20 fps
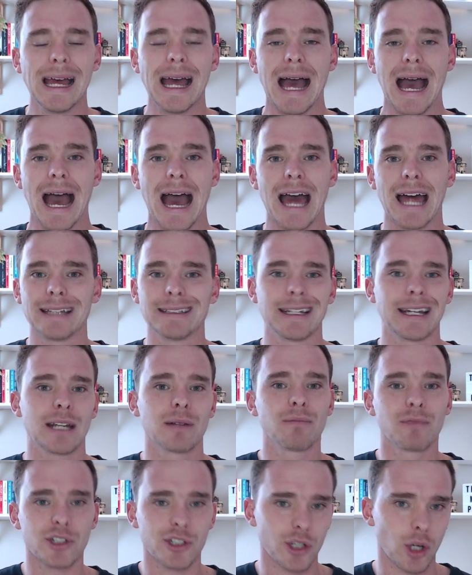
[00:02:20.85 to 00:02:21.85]
and it
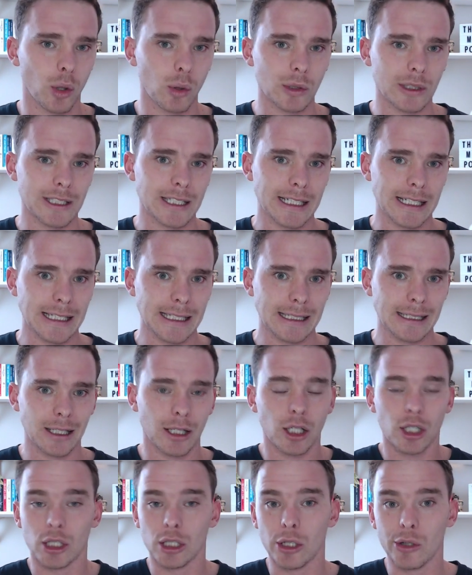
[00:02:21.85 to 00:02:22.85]
can result in
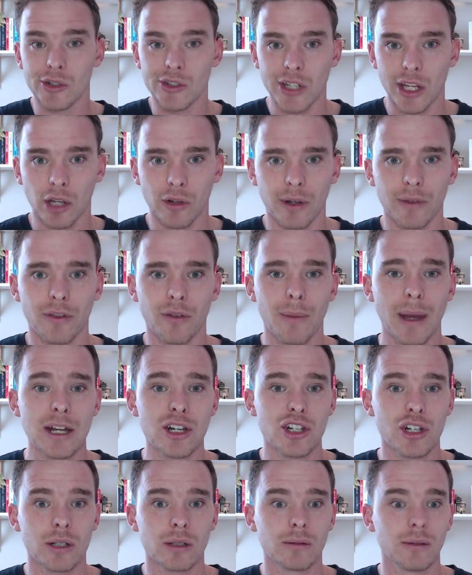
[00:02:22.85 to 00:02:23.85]
losing your
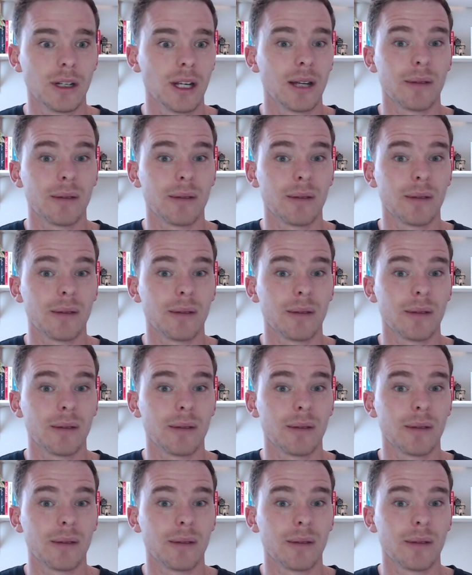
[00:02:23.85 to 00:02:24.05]
information